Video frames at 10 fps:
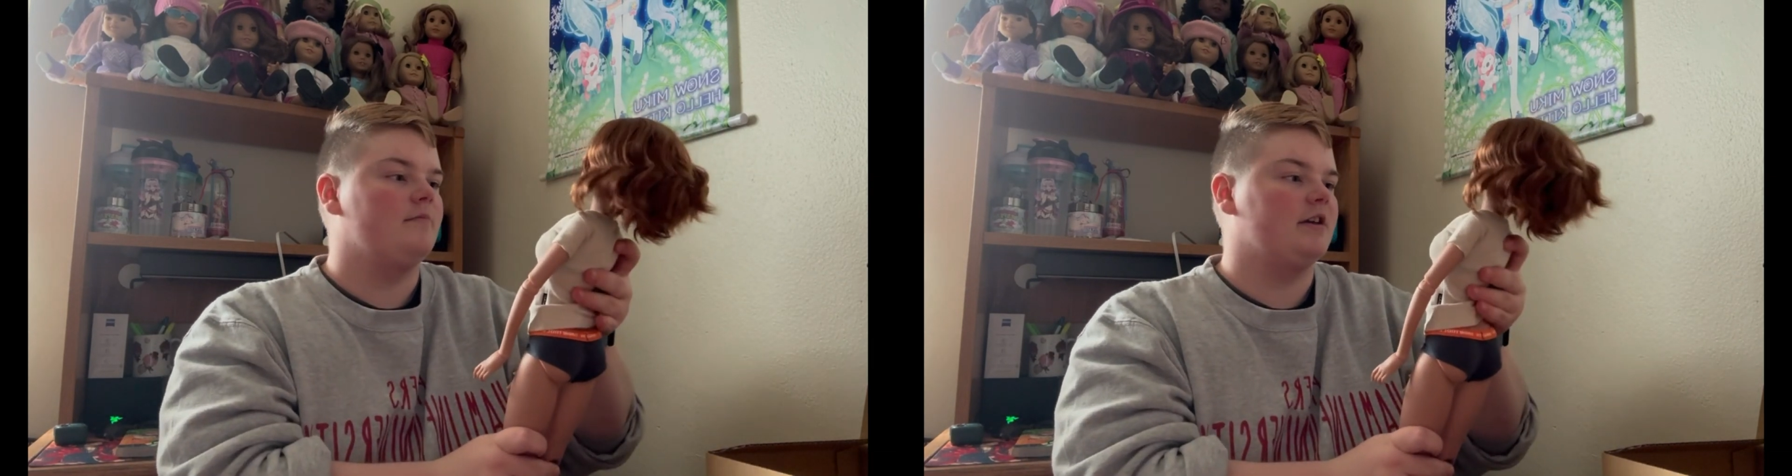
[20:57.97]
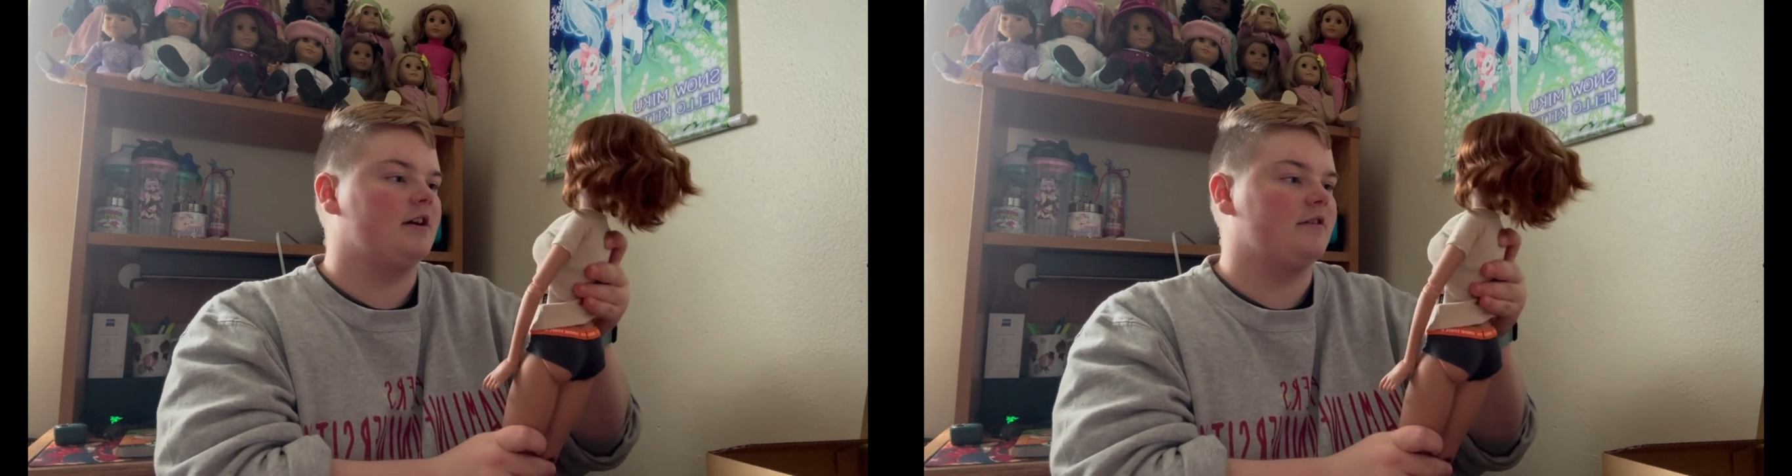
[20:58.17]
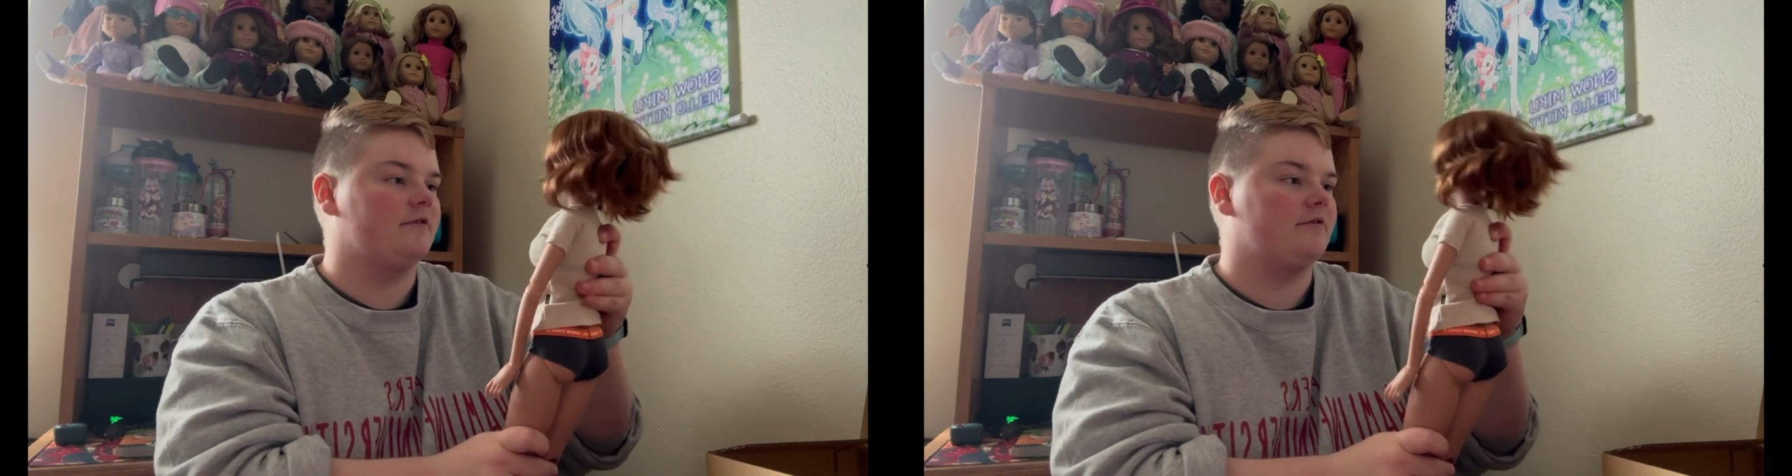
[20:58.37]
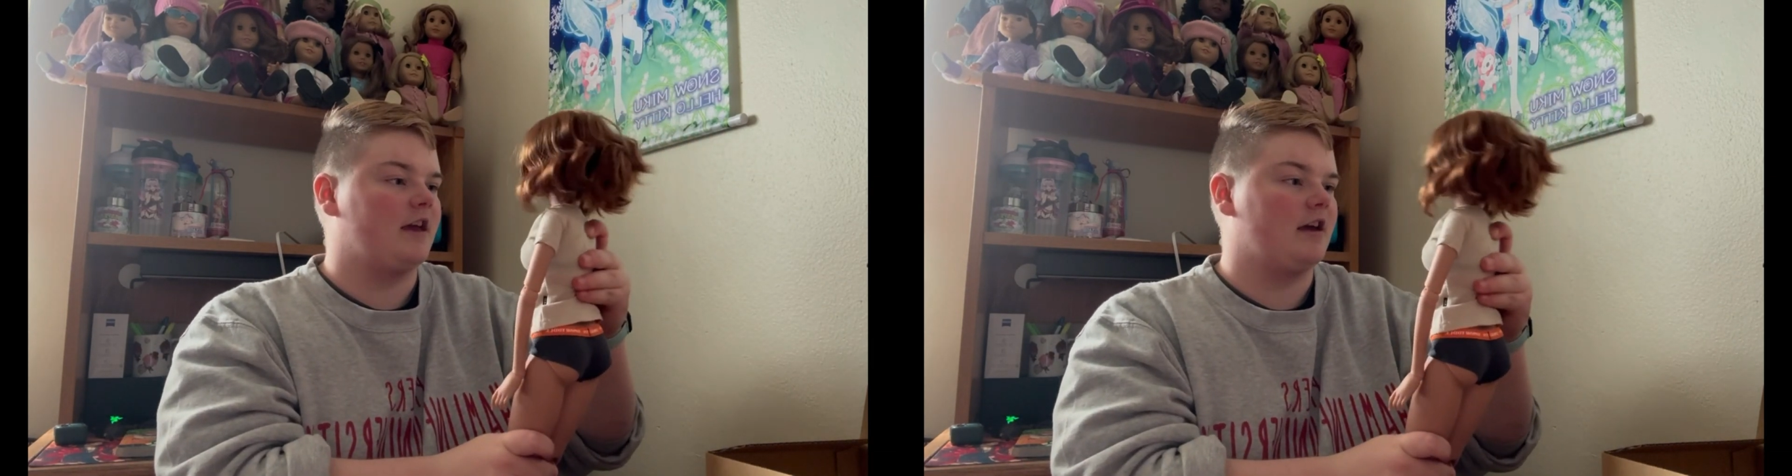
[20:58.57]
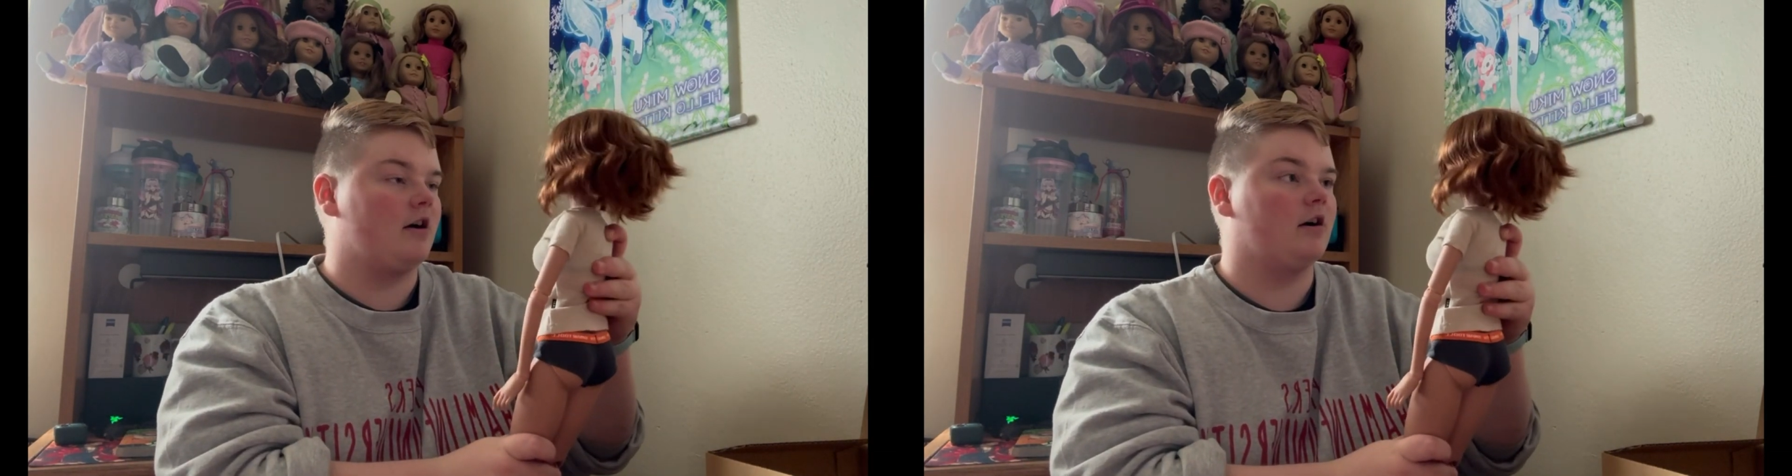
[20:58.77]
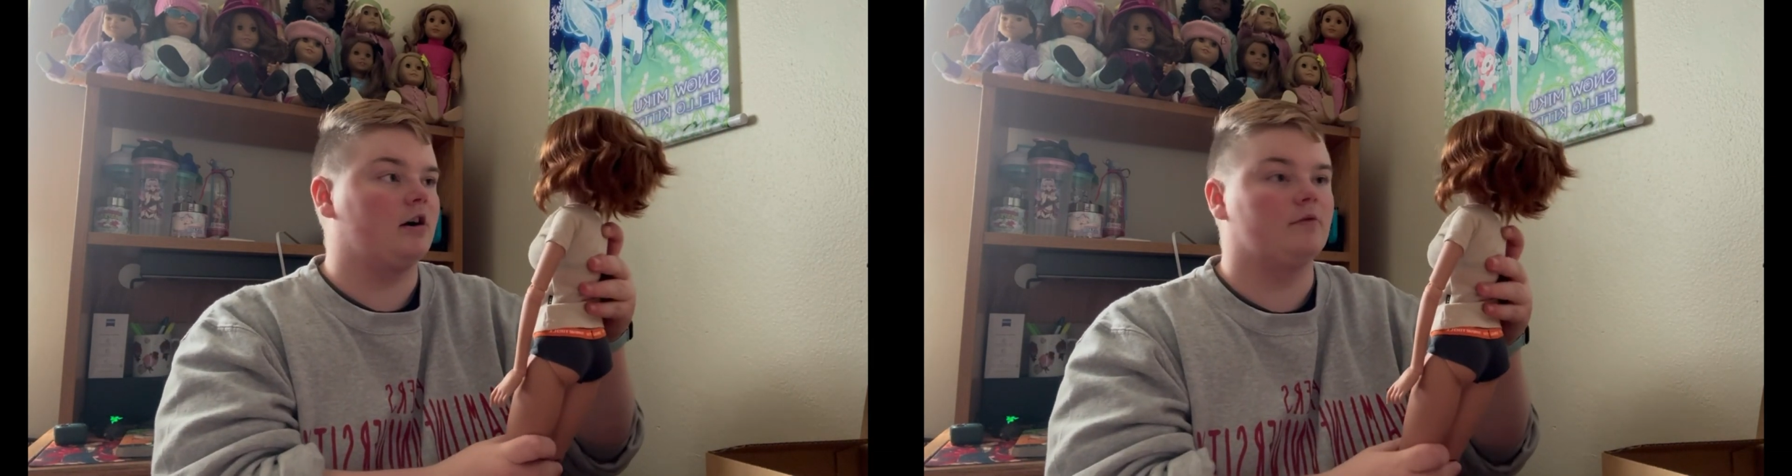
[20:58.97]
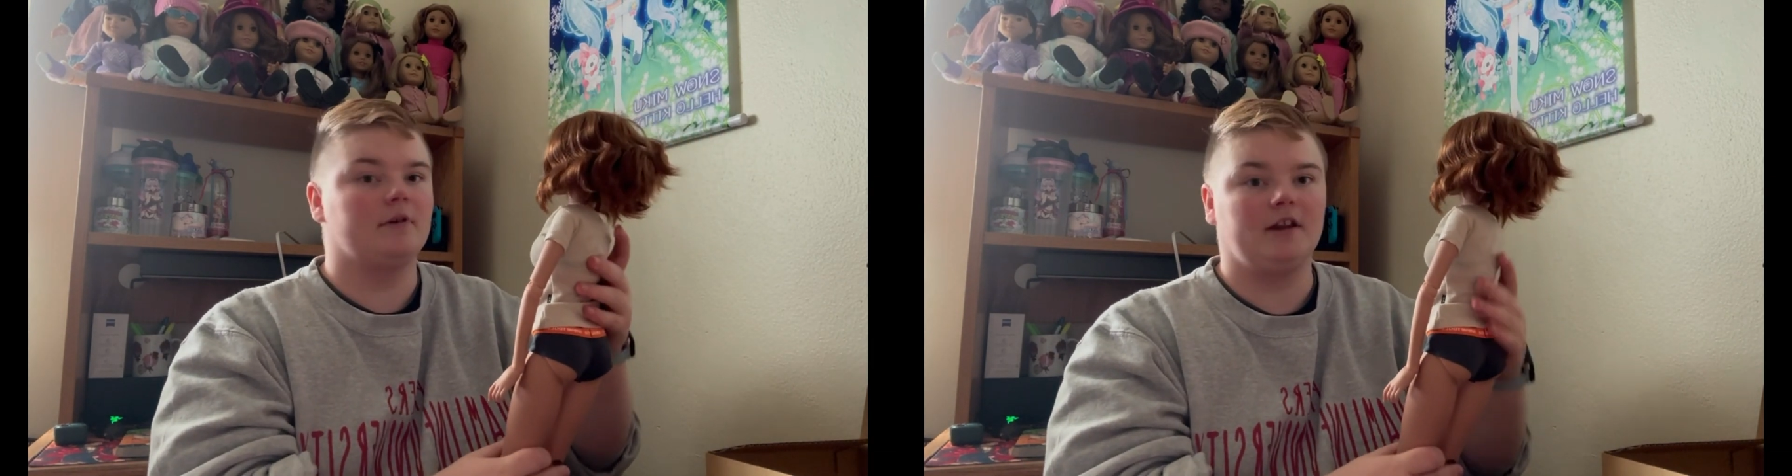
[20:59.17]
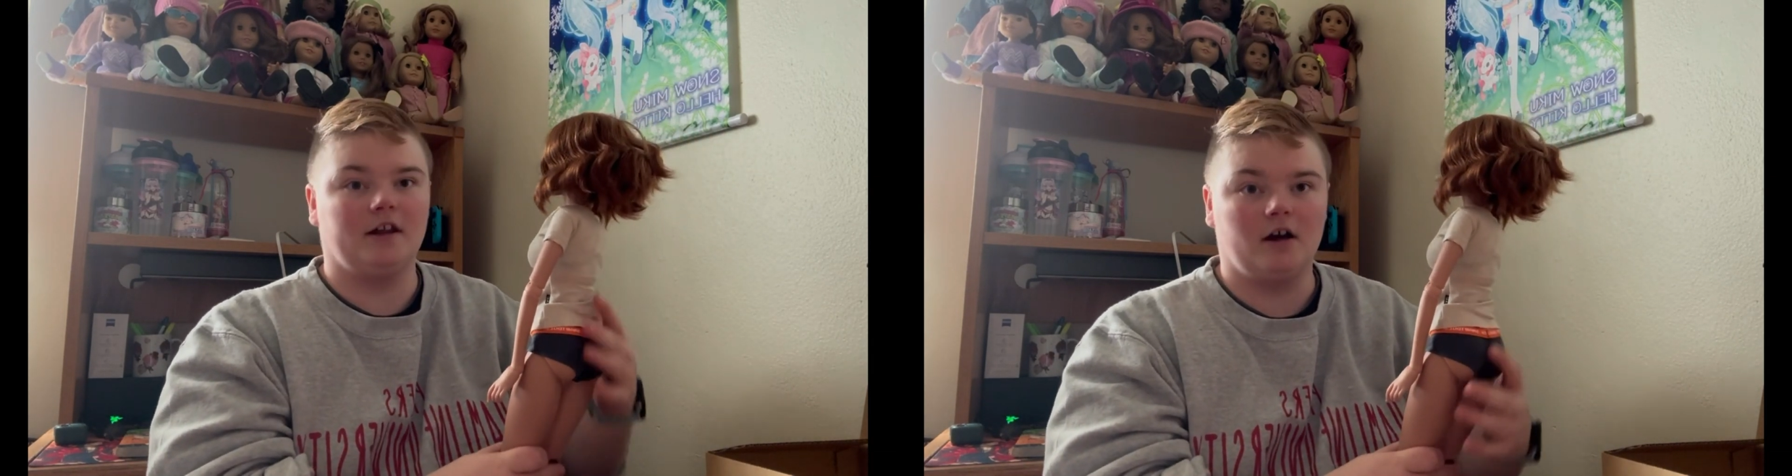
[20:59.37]
because they are
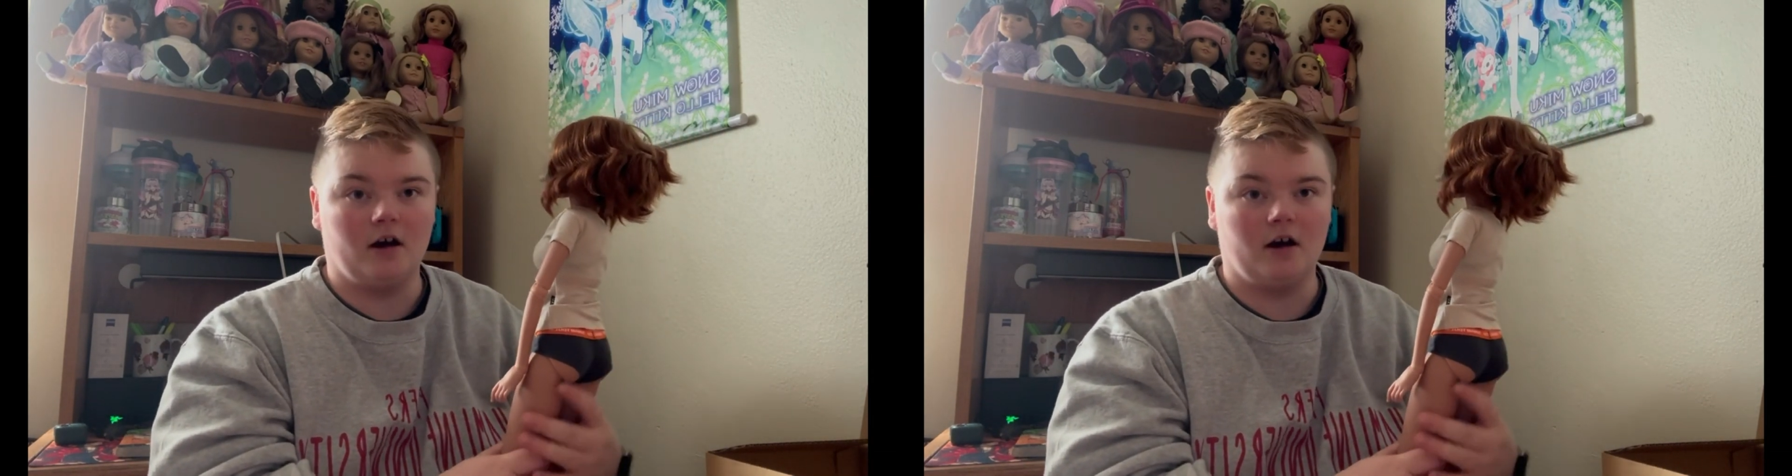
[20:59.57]
really,